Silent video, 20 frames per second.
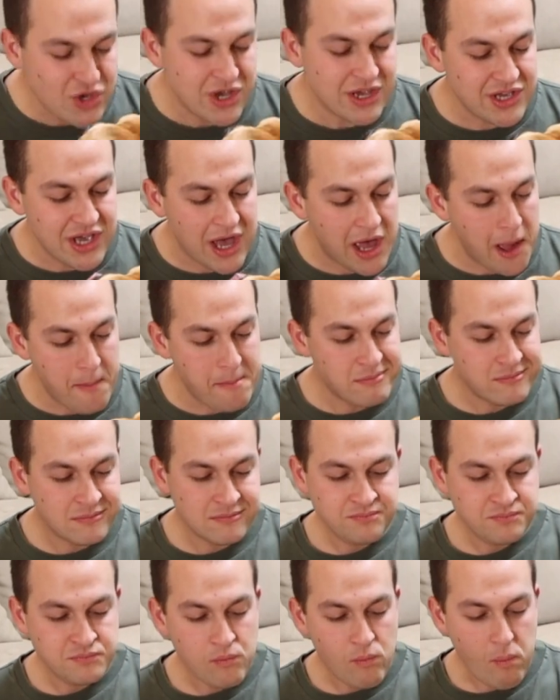Well, yeah.
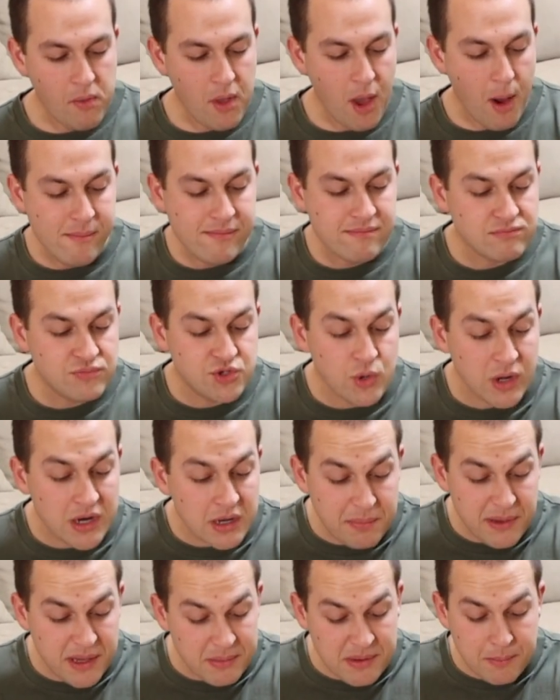Do you
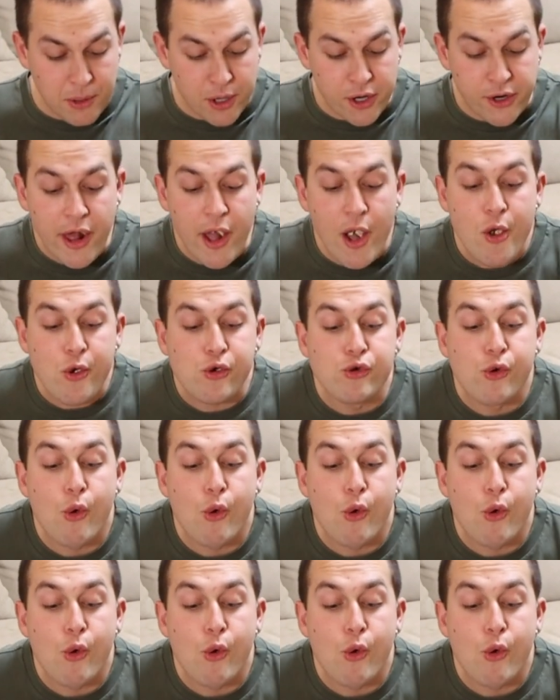want to baby bird it?